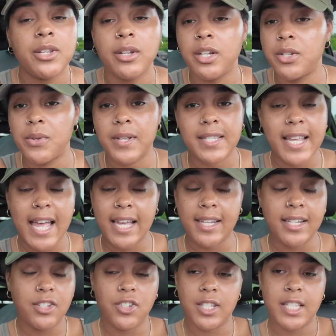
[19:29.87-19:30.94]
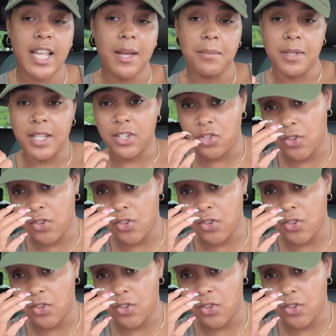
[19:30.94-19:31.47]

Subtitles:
you can do exactly just that with this